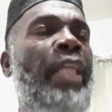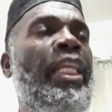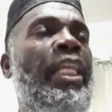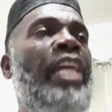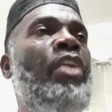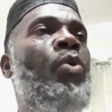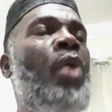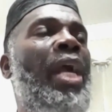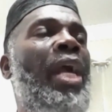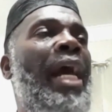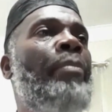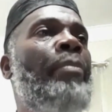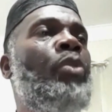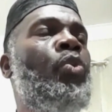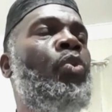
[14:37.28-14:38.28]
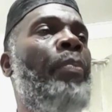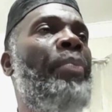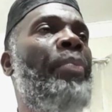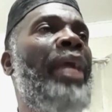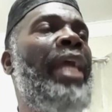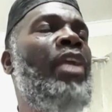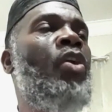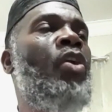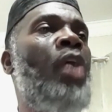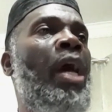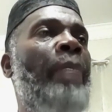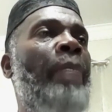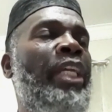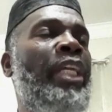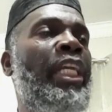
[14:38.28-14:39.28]
And then you come to pay your
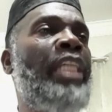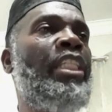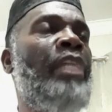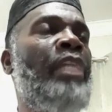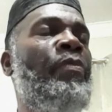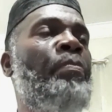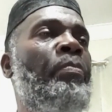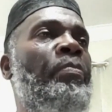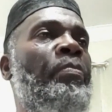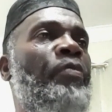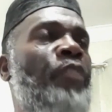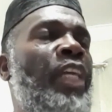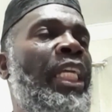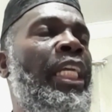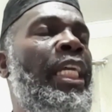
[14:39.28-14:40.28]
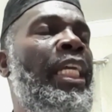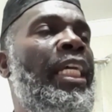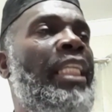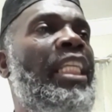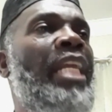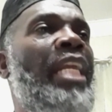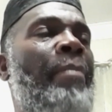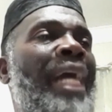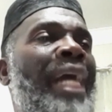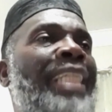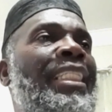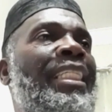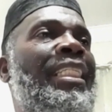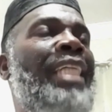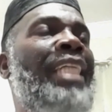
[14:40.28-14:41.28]
application fee 3
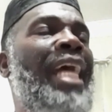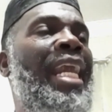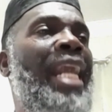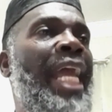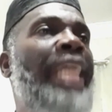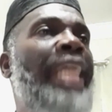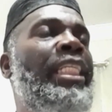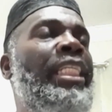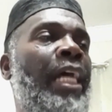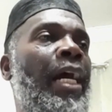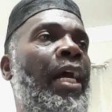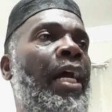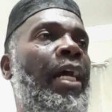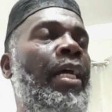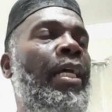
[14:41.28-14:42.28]
months later.